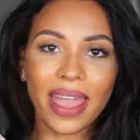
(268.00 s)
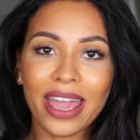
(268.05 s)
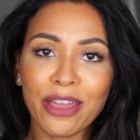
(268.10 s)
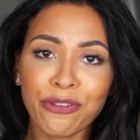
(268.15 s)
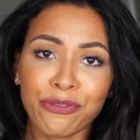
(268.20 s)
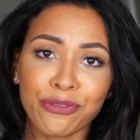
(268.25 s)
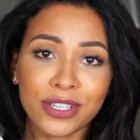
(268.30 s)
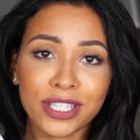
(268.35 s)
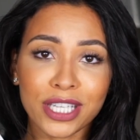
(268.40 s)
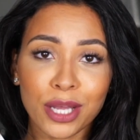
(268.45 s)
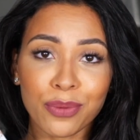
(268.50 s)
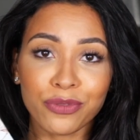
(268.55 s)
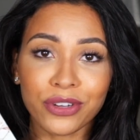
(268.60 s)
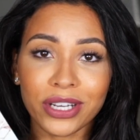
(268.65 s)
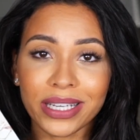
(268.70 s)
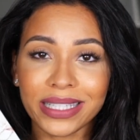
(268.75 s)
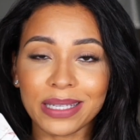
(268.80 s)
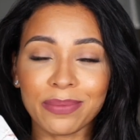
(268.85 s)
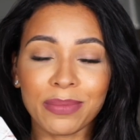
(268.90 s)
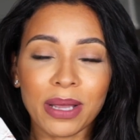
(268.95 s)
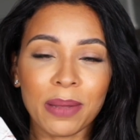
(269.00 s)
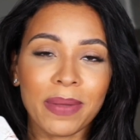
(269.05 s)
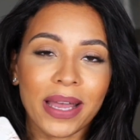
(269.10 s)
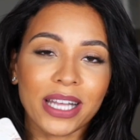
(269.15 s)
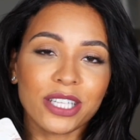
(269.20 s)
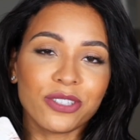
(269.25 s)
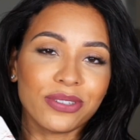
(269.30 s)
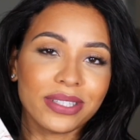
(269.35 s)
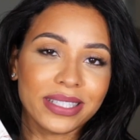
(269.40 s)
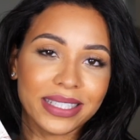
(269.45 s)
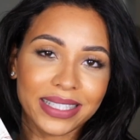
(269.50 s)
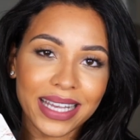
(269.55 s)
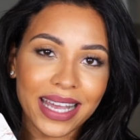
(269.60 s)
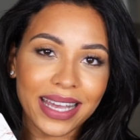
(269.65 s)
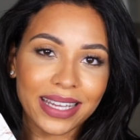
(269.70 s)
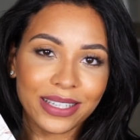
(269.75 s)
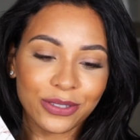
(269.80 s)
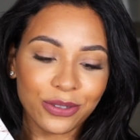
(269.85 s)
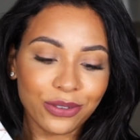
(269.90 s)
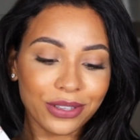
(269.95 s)
If for some reason my battery's
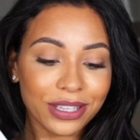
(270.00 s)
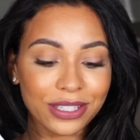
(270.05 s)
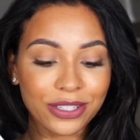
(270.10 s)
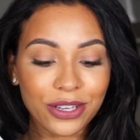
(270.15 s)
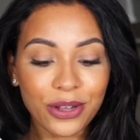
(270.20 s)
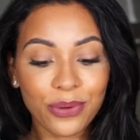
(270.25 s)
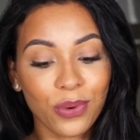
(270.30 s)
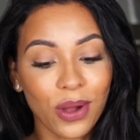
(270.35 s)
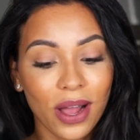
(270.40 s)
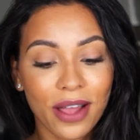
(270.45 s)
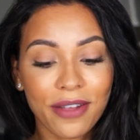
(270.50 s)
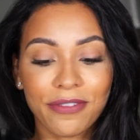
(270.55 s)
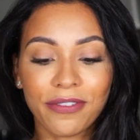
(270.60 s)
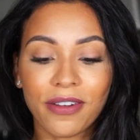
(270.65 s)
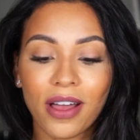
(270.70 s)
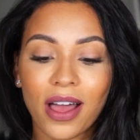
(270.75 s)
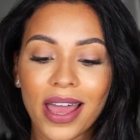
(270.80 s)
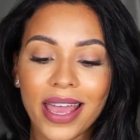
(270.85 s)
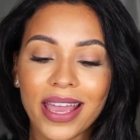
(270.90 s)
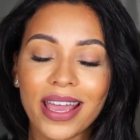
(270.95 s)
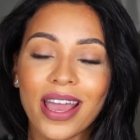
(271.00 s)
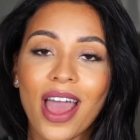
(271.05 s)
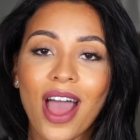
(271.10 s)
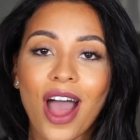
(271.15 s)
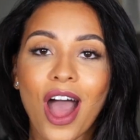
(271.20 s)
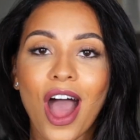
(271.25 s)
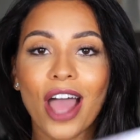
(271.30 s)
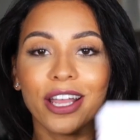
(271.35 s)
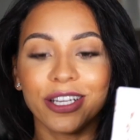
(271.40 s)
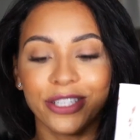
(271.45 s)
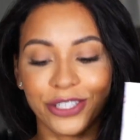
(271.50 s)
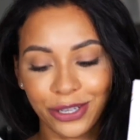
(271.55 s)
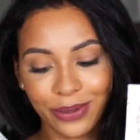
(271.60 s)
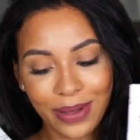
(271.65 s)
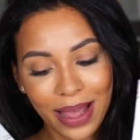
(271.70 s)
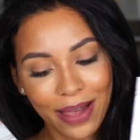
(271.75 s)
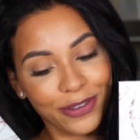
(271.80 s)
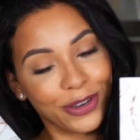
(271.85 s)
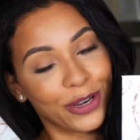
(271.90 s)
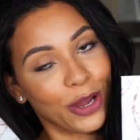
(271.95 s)
dead or there's no Wi-Fi, I do
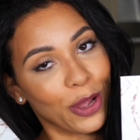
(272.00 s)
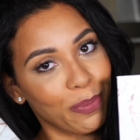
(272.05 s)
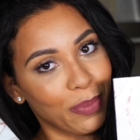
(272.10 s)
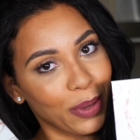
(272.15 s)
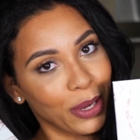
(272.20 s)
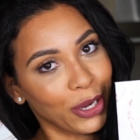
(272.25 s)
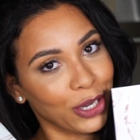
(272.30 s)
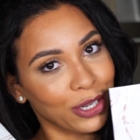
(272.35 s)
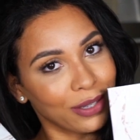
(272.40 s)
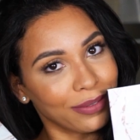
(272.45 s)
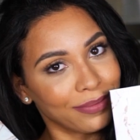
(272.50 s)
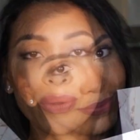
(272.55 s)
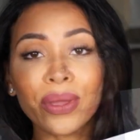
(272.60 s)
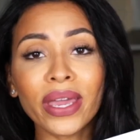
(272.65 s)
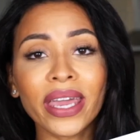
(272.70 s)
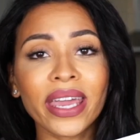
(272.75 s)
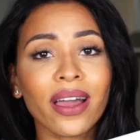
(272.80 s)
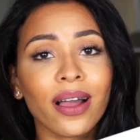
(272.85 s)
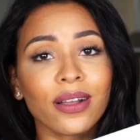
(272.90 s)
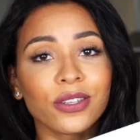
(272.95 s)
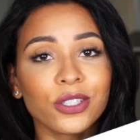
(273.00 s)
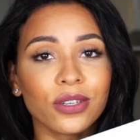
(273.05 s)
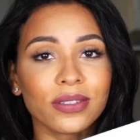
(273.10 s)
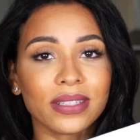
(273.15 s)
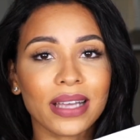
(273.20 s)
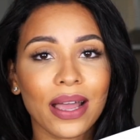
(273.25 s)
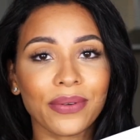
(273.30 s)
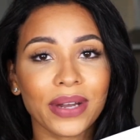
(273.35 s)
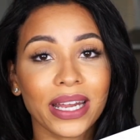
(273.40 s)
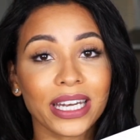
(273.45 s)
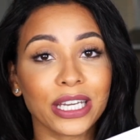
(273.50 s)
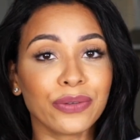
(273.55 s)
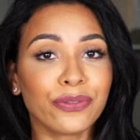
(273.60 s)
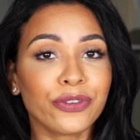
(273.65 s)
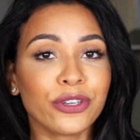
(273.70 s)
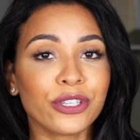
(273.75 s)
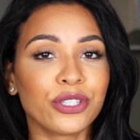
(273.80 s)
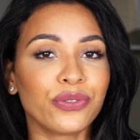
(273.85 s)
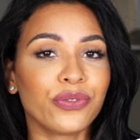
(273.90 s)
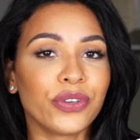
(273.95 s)
have a notebook. So here I'll jot down any
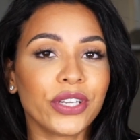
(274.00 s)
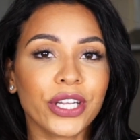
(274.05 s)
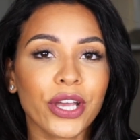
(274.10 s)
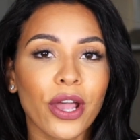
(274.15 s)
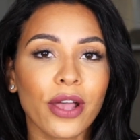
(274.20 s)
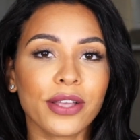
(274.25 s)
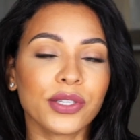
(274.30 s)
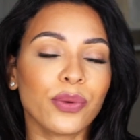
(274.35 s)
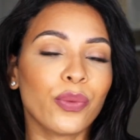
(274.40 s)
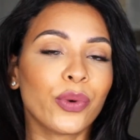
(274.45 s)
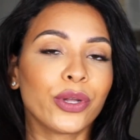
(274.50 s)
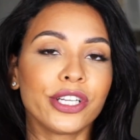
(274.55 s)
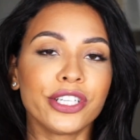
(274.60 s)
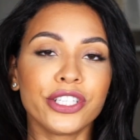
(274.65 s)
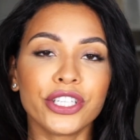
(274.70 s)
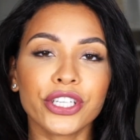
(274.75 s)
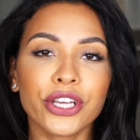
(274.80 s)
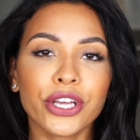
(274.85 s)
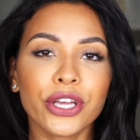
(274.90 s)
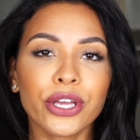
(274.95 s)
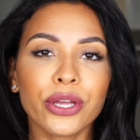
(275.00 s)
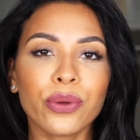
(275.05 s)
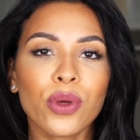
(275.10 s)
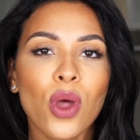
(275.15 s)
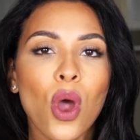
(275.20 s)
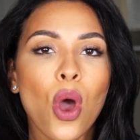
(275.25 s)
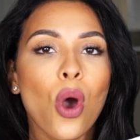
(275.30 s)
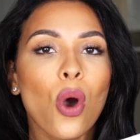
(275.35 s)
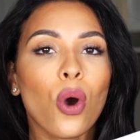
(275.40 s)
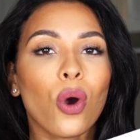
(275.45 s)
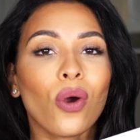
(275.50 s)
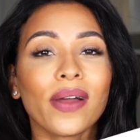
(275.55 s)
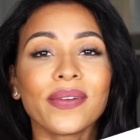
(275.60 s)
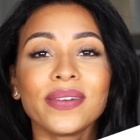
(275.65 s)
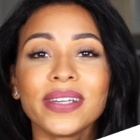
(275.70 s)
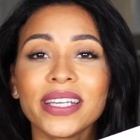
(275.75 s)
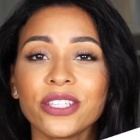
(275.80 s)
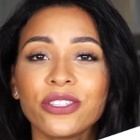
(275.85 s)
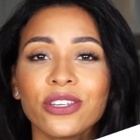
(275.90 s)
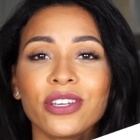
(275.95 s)
future videos I wanna do, or
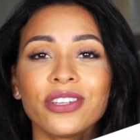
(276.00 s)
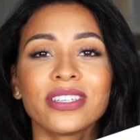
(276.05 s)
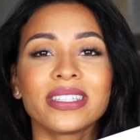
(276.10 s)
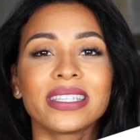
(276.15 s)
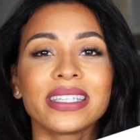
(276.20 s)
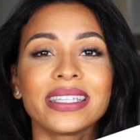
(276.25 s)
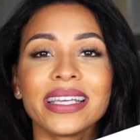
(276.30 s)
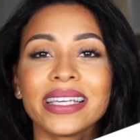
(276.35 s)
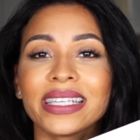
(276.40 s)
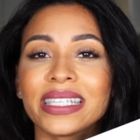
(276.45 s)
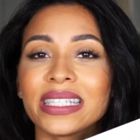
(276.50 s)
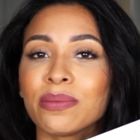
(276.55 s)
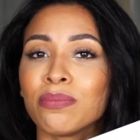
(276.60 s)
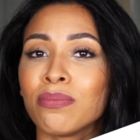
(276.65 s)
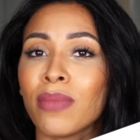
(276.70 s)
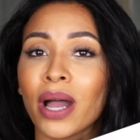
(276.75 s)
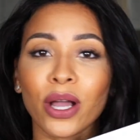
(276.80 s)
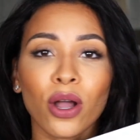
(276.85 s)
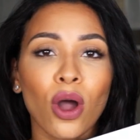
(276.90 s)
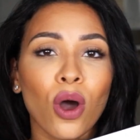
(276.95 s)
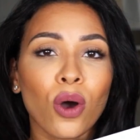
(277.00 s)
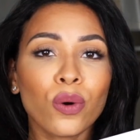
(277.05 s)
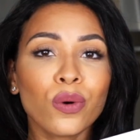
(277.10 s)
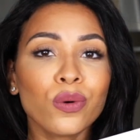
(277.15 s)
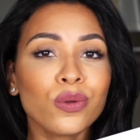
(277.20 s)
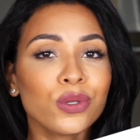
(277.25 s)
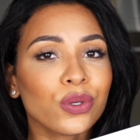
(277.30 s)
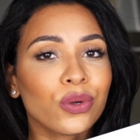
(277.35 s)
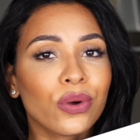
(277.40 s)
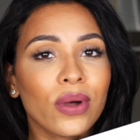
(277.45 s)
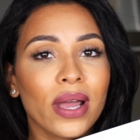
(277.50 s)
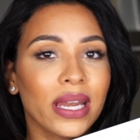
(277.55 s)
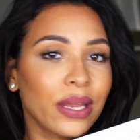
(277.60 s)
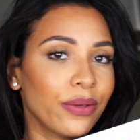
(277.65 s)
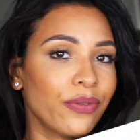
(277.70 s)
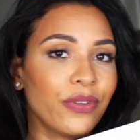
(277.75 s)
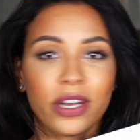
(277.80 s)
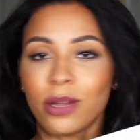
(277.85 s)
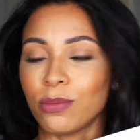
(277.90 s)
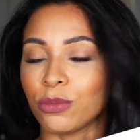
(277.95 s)
I'll literally just list my goals or
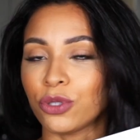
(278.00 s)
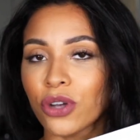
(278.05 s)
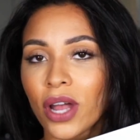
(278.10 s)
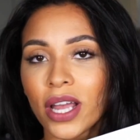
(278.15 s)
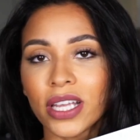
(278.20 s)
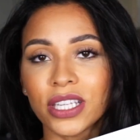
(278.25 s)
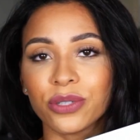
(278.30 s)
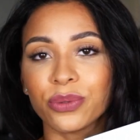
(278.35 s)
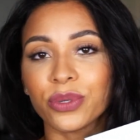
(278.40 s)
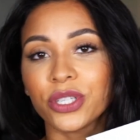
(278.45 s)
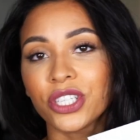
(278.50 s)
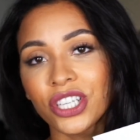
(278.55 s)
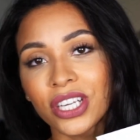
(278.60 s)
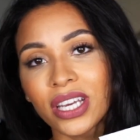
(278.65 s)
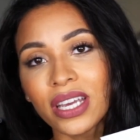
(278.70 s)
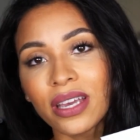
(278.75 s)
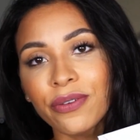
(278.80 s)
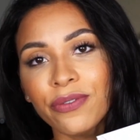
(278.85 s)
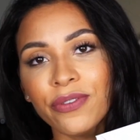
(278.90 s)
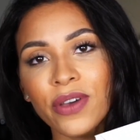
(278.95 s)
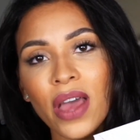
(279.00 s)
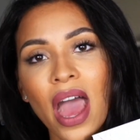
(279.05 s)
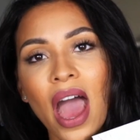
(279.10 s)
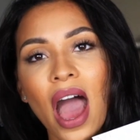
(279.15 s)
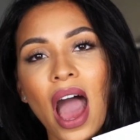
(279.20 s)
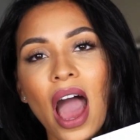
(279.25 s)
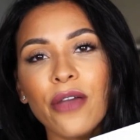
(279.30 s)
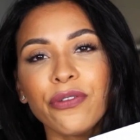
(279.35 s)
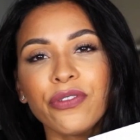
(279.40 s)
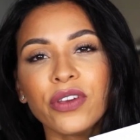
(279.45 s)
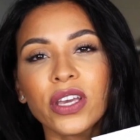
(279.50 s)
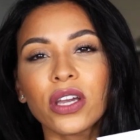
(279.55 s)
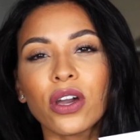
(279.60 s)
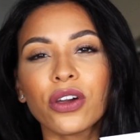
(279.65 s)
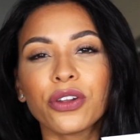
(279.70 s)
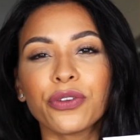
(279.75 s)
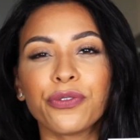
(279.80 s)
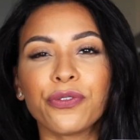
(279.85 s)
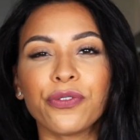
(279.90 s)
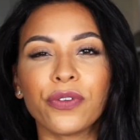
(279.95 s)
anything I'm trying to achieve. I think
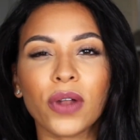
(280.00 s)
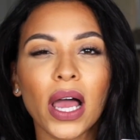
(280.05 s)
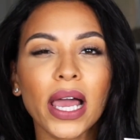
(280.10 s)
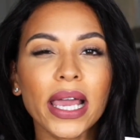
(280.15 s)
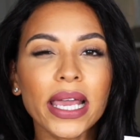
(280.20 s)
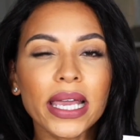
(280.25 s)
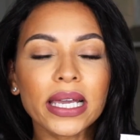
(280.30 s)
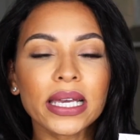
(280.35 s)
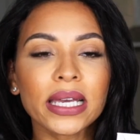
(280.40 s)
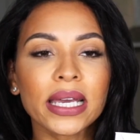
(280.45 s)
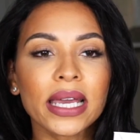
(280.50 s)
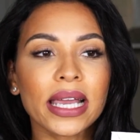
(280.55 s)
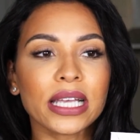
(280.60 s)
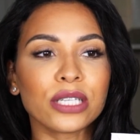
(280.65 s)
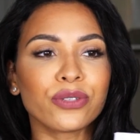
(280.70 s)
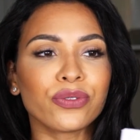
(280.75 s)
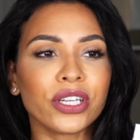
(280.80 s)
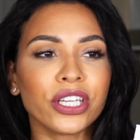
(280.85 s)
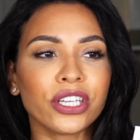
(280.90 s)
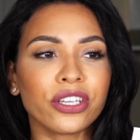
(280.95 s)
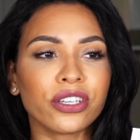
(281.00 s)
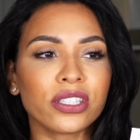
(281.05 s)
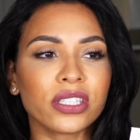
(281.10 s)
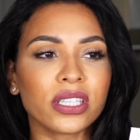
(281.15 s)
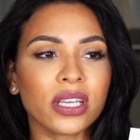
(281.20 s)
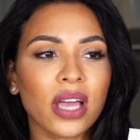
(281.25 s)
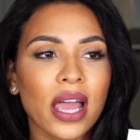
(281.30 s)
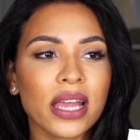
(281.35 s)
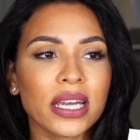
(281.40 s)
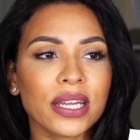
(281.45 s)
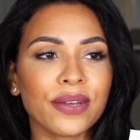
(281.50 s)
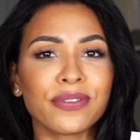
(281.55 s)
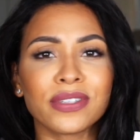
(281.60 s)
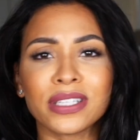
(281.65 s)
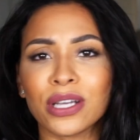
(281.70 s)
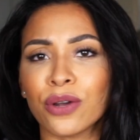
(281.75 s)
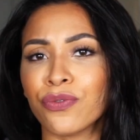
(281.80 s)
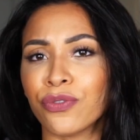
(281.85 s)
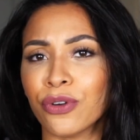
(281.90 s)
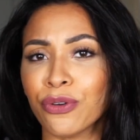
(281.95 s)
on a flight, it's really good to kind of
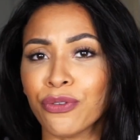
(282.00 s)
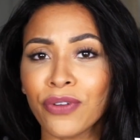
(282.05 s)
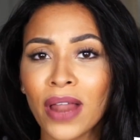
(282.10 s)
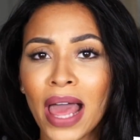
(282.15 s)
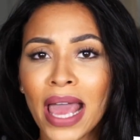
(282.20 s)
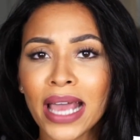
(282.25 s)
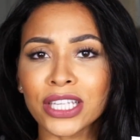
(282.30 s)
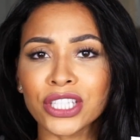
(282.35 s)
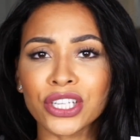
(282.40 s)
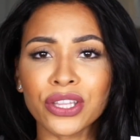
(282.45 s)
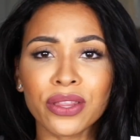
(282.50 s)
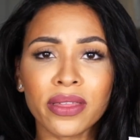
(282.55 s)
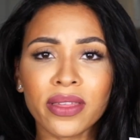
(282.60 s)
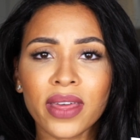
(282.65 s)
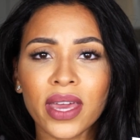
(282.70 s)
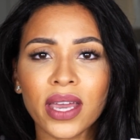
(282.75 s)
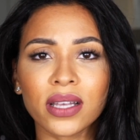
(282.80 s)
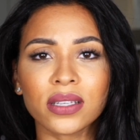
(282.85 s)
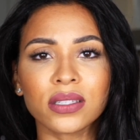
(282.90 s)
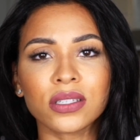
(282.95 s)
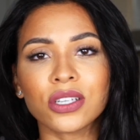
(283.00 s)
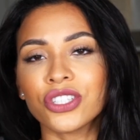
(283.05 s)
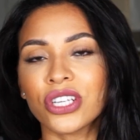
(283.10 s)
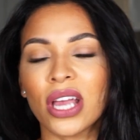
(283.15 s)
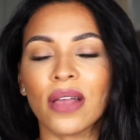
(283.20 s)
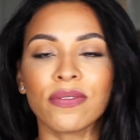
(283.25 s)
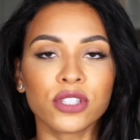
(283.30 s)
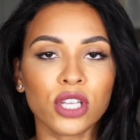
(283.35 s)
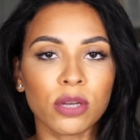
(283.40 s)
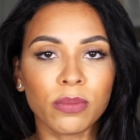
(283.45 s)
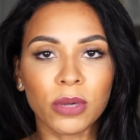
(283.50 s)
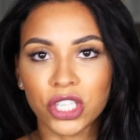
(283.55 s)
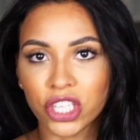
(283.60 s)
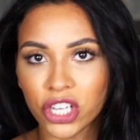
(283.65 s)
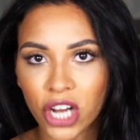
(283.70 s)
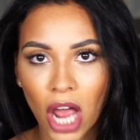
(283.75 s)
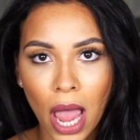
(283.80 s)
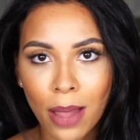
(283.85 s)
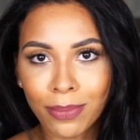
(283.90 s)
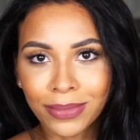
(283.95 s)
self-reflect on things because you have so
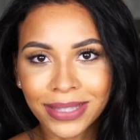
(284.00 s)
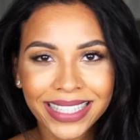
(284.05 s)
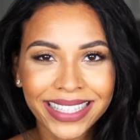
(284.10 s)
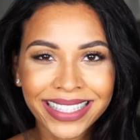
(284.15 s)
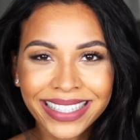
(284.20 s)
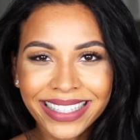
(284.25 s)
much time.